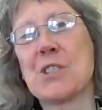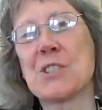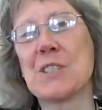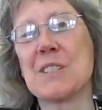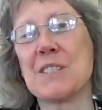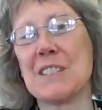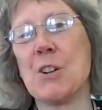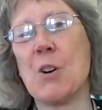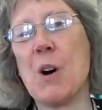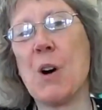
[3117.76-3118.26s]
just,
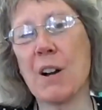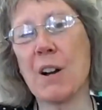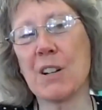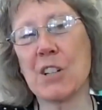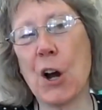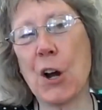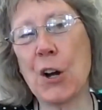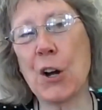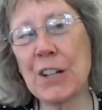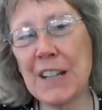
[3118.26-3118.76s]

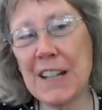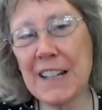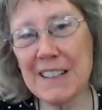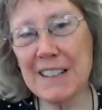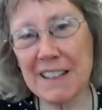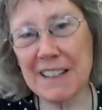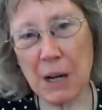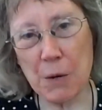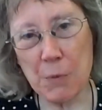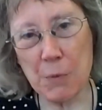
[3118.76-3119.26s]
gardening,
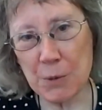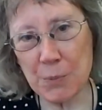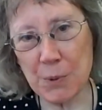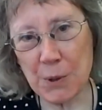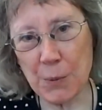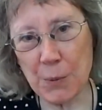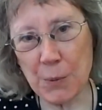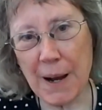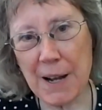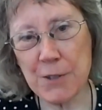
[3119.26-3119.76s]
like I wouldn't
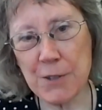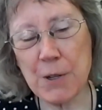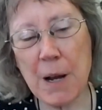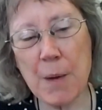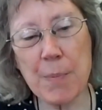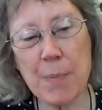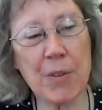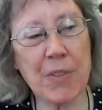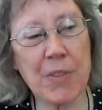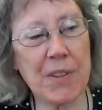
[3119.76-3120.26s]
put a rat
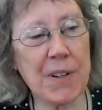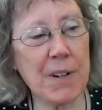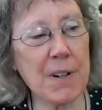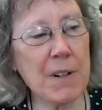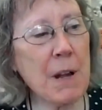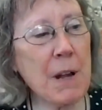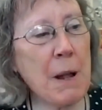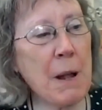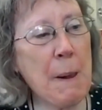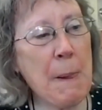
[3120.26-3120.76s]
trap out
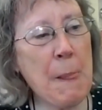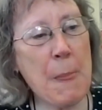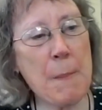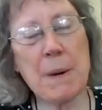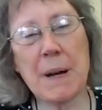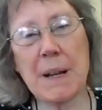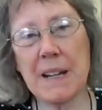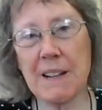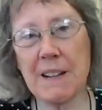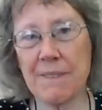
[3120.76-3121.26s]
there.
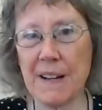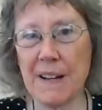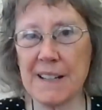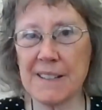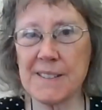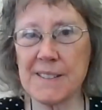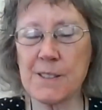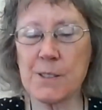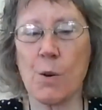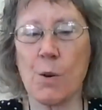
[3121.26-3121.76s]
But if I
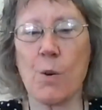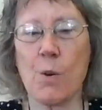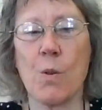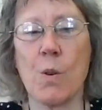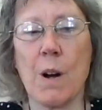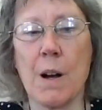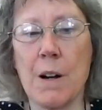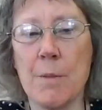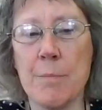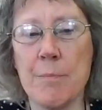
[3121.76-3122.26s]

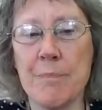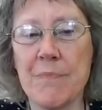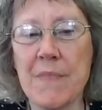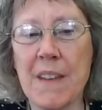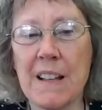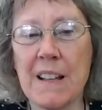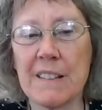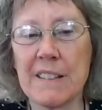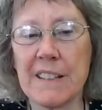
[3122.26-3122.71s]
sow